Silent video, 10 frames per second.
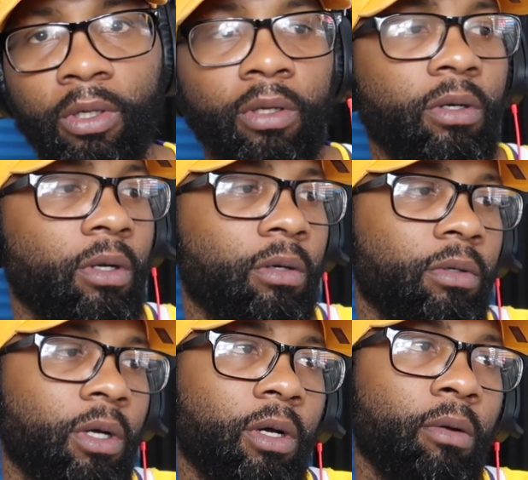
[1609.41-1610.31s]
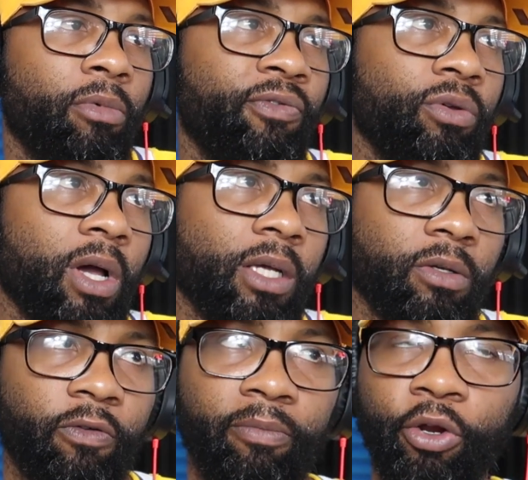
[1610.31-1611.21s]
You know, if you guys
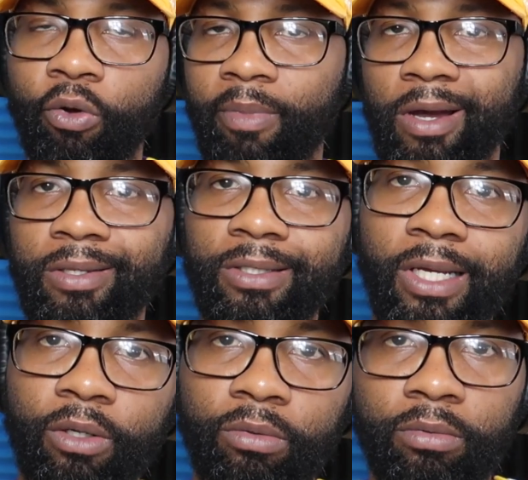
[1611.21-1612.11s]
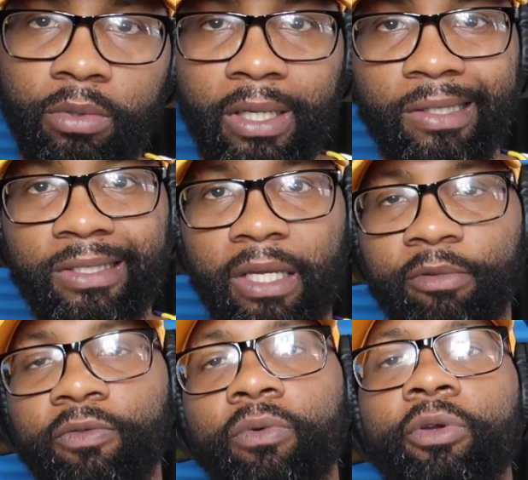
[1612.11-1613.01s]
are familiar with my other channel, like I said
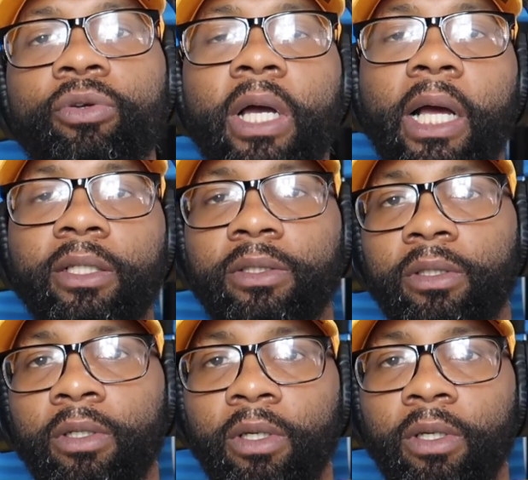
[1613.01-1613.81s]
before, you guys